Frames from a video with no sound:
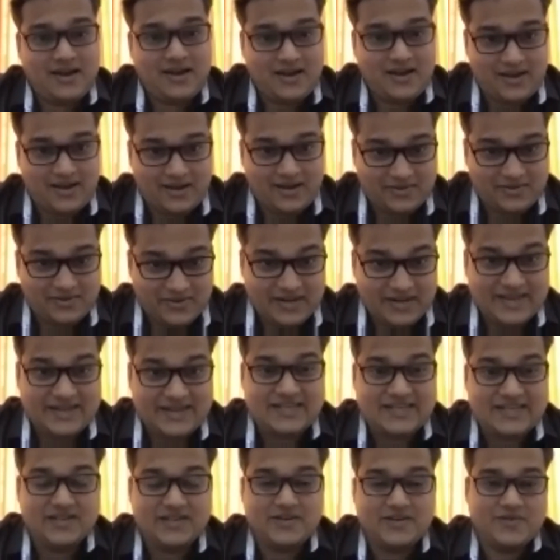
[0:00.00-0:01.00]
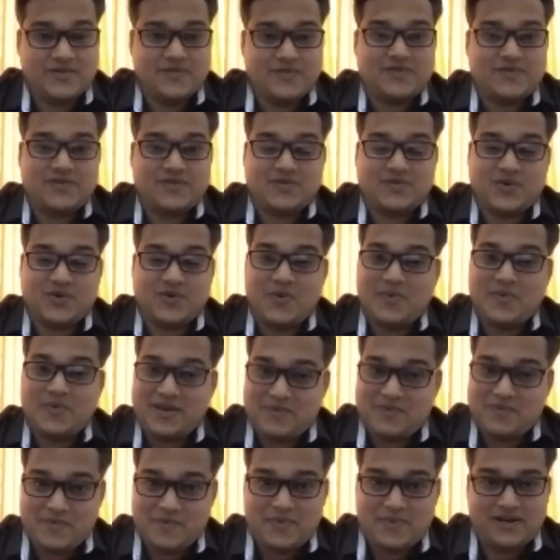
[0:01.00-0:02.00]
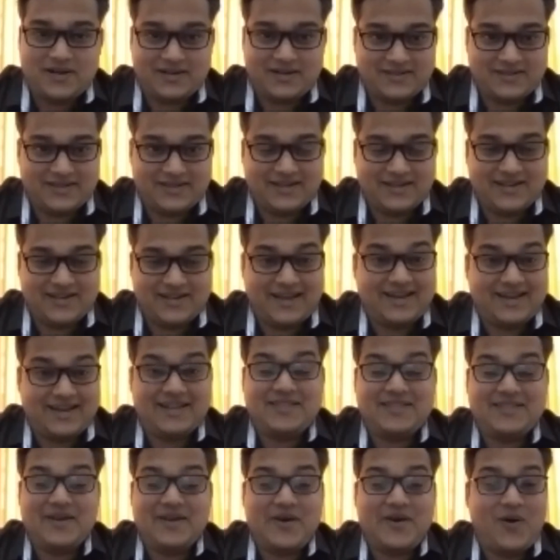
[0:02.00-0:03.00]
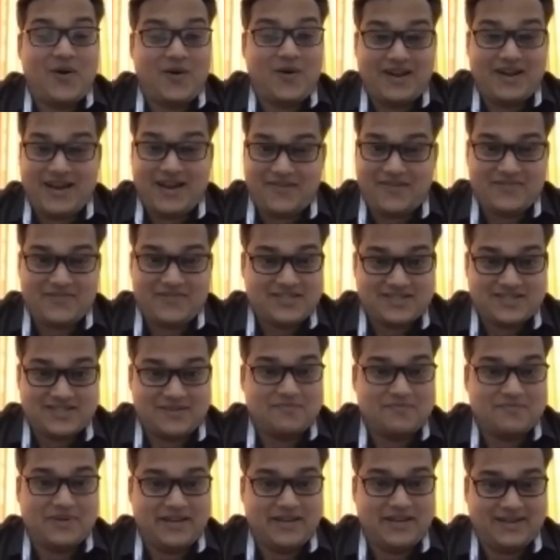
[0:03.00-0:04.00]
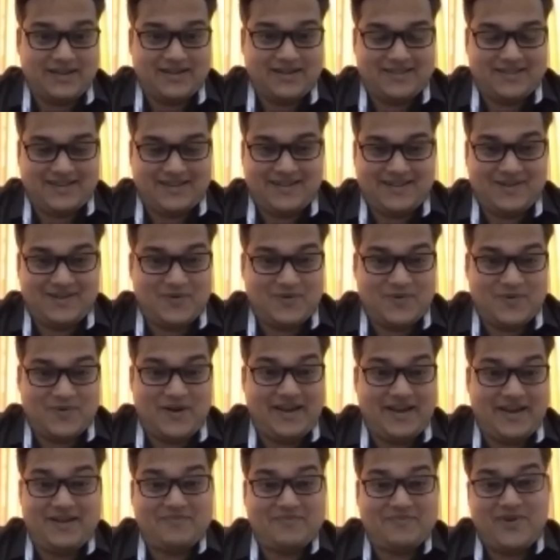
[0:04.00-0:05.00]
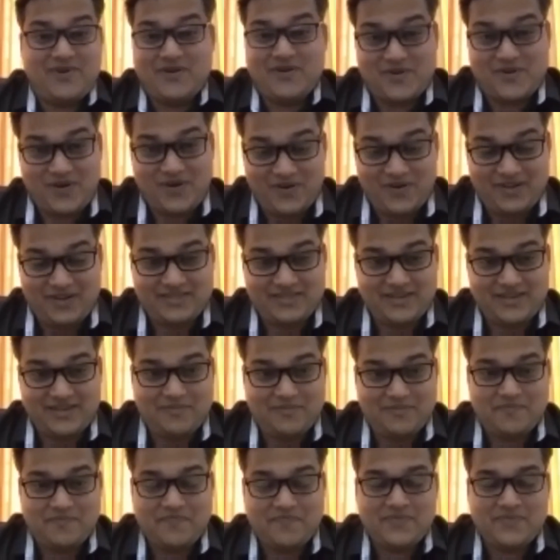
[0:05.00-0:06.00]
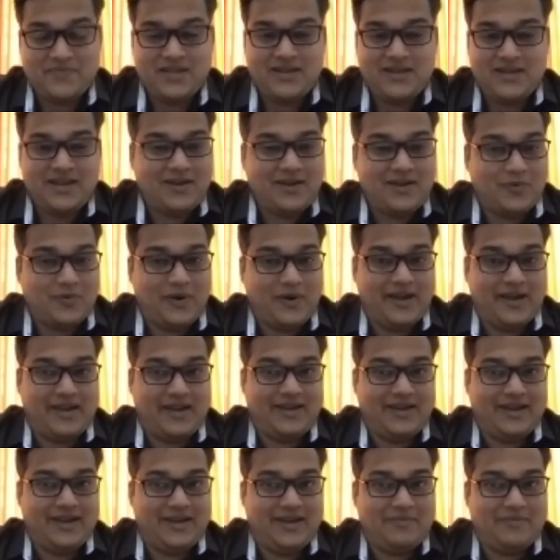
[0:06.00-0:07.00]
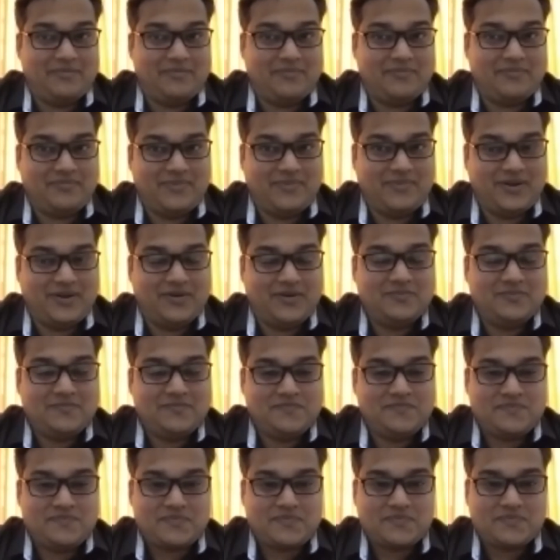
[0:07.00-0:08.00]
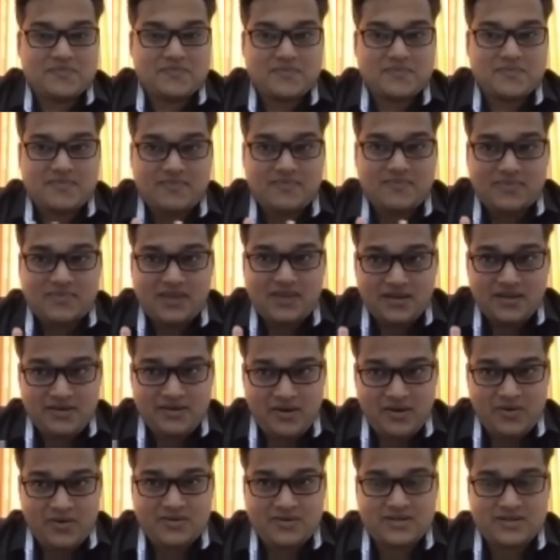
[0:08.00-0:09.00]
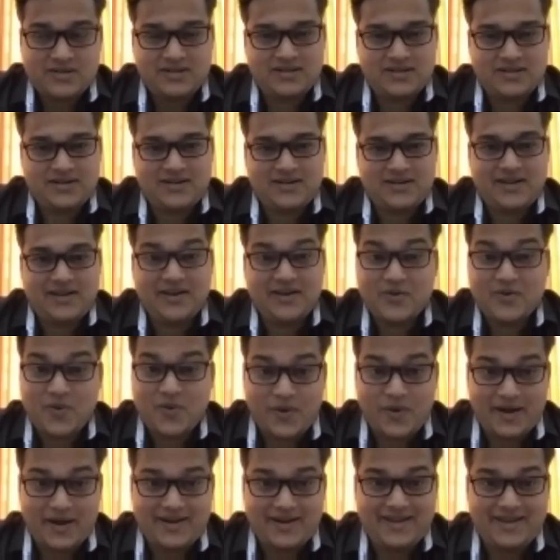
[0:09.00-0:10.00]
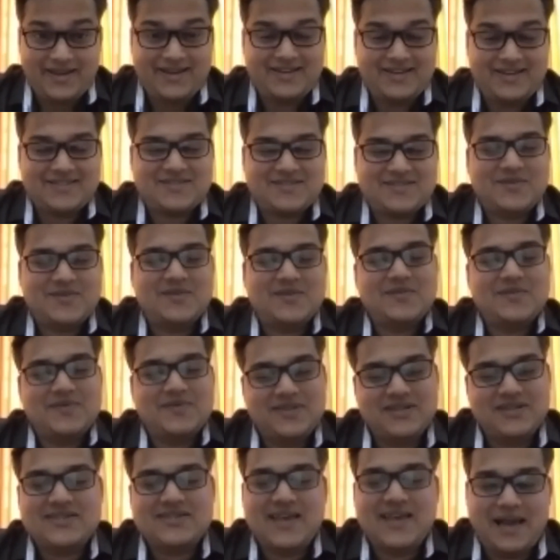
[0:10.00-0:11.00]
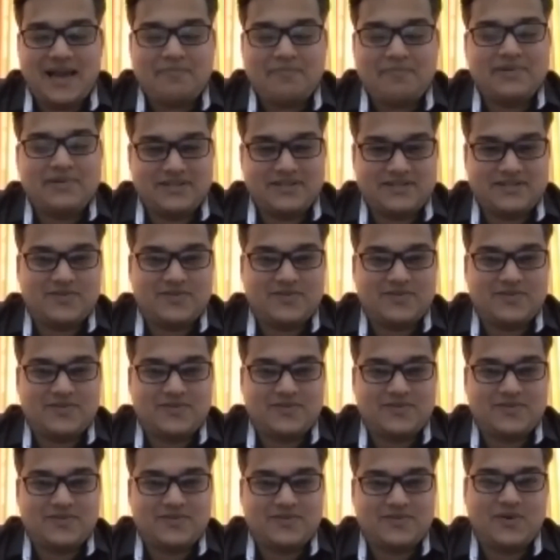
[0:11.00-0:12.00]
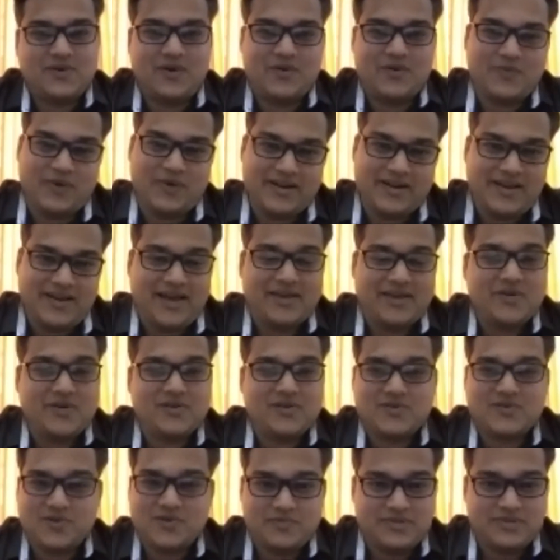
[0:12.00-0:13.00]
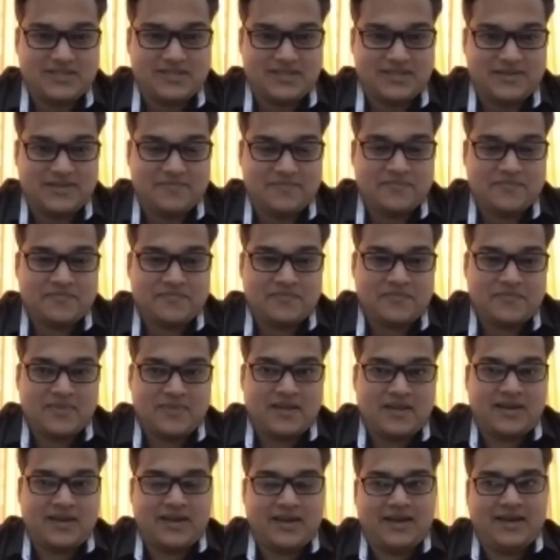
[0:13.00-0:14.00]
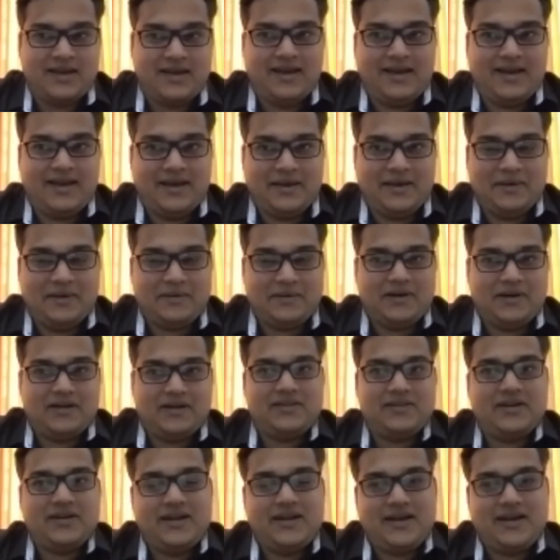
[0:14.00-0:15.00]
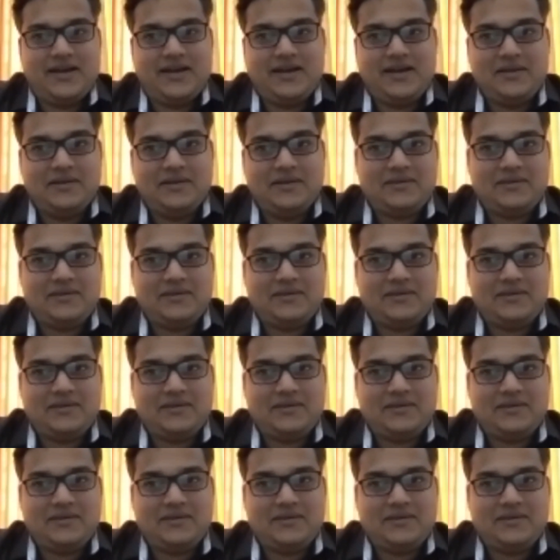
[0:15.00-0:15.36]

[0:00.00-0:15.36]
relatives. So many people are there, and they all have this complaint that why I'm not calling them, why I'm not inquiring. So this happens. So on one hand, you're so busy, and the other hand,